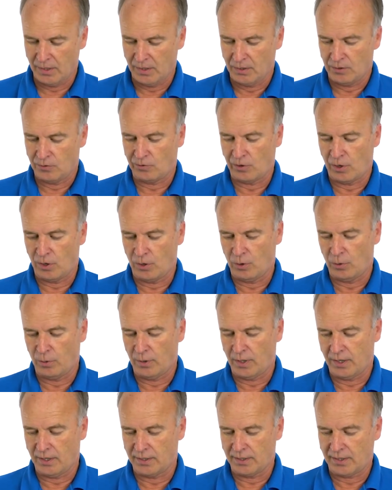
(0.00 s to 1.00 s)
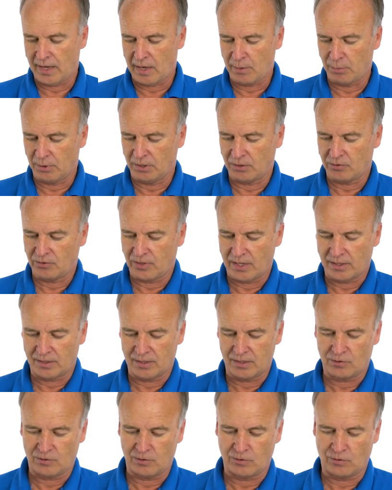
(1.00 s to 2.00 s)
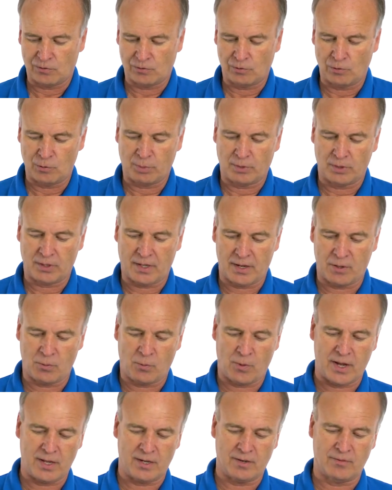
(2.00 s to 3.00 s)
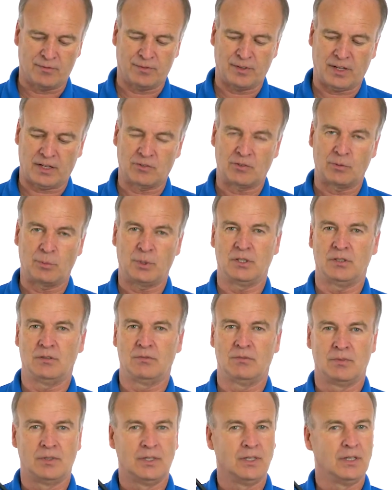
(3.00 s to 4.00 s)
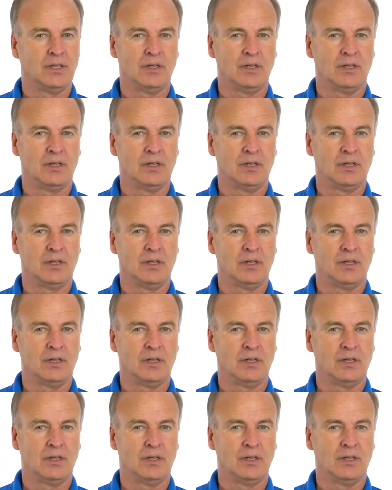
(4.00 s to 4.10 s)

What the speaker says: So the cable looks like this. It's super lightweight and flexible.